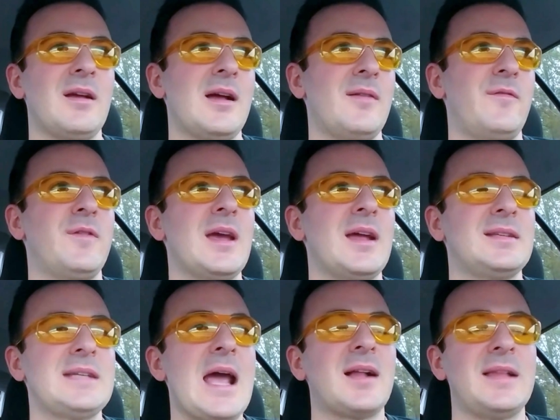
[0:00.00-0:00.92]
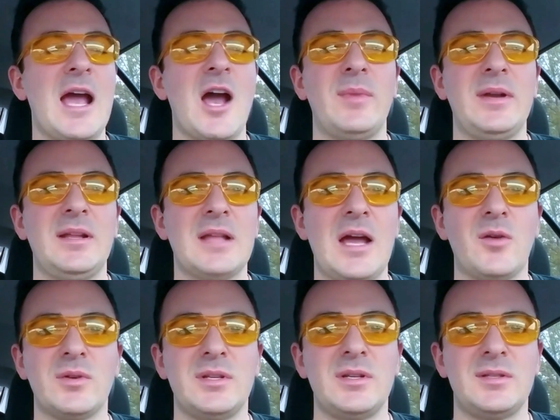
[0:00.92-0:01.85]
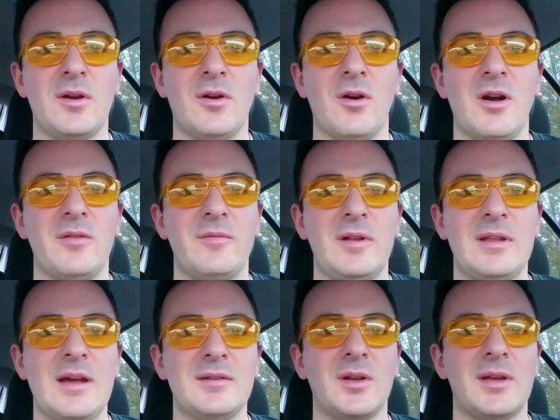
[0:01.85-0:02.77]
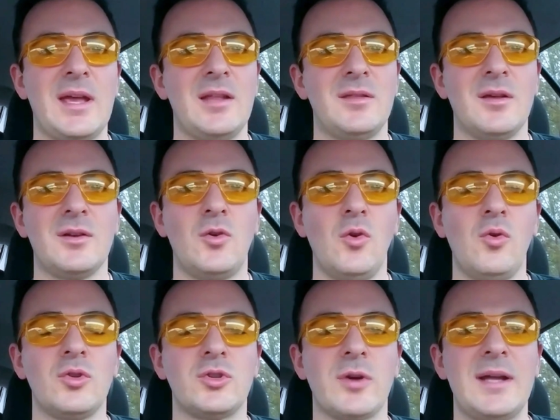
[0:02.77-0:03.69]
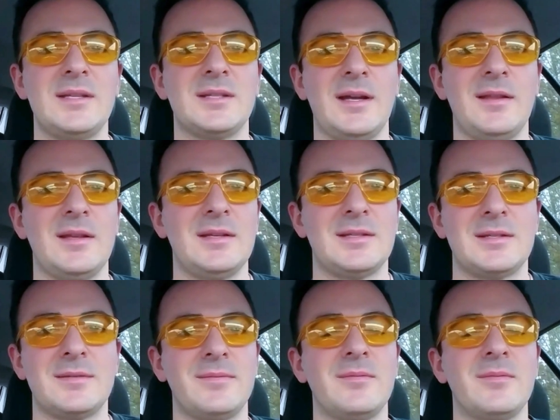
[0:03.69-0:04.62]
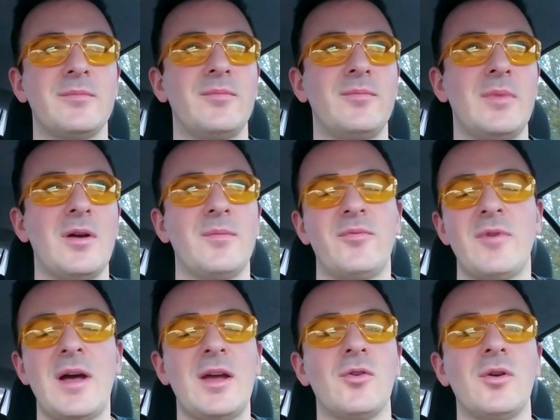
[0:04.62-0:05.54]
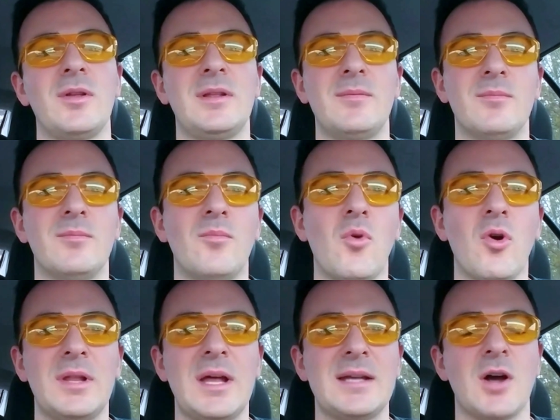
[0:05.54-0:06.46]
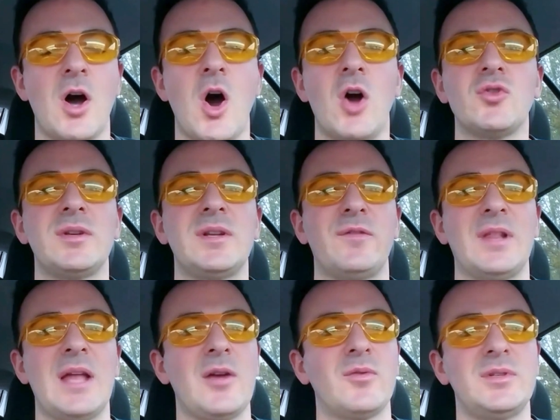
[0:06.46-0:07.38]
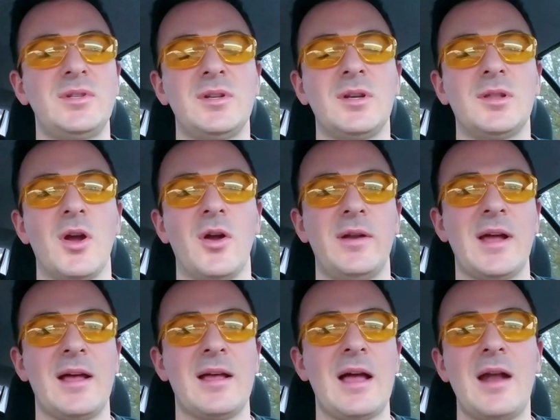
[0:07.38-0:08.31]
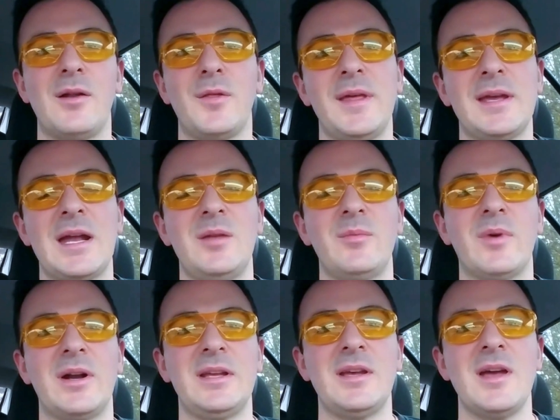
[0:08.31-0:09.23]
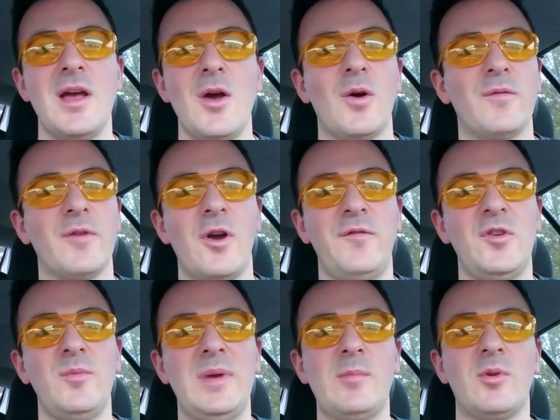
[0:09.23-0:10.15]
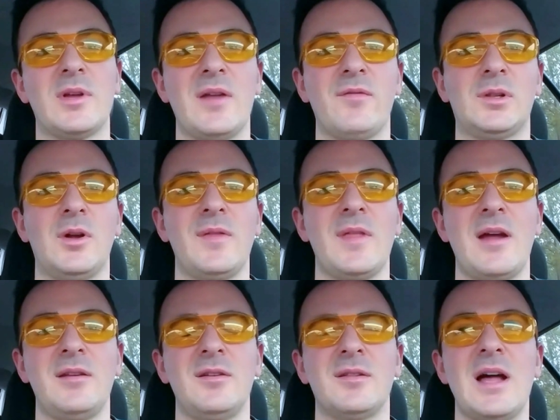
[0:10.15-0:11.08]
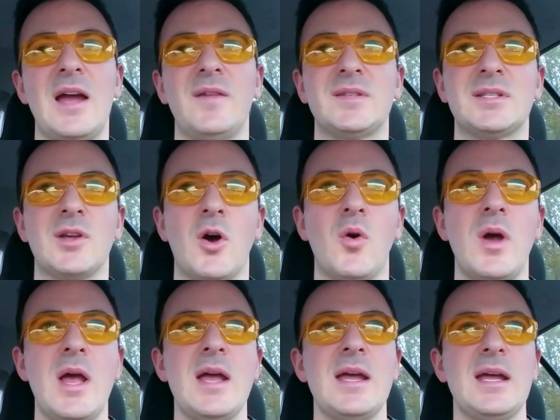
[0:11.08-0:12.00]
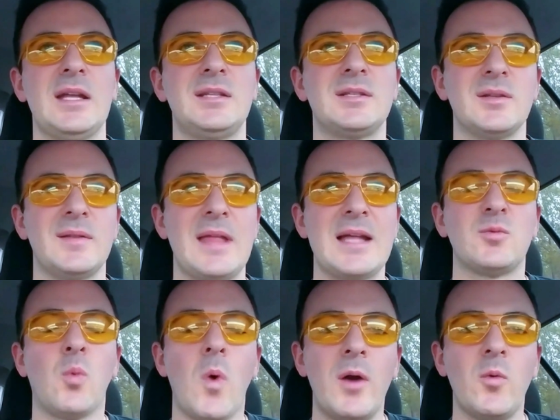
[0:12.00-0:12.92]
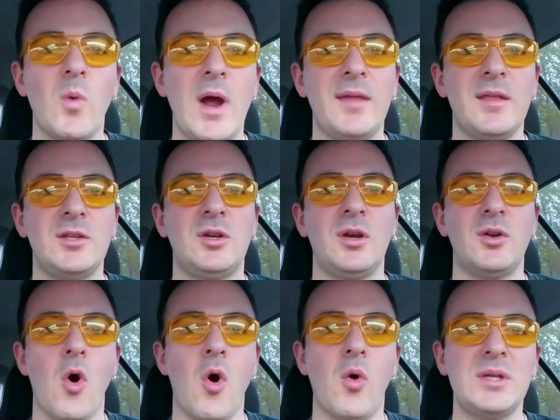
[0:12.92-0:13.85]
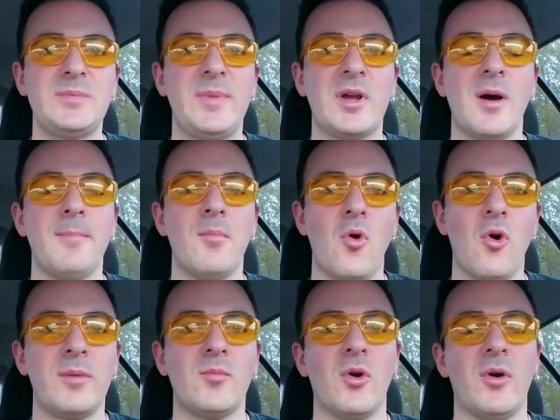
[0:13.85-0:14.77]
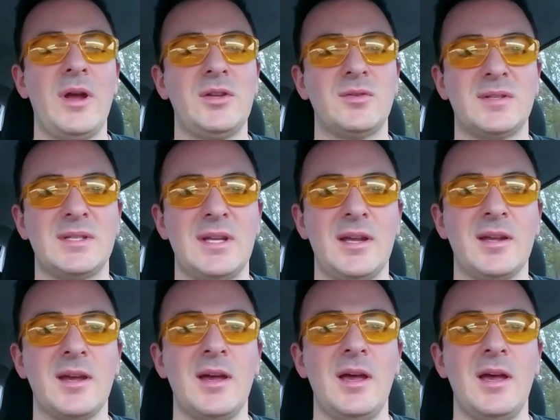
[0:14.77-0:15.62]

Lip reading: forget exactly how many languages there are, but I was looking at the Google Translate, and there's probably more or less 100 different languages you could learn. I don't think anybody, or very few people, could ever learn that in your life. So that's one way that you could always become more and more interesting.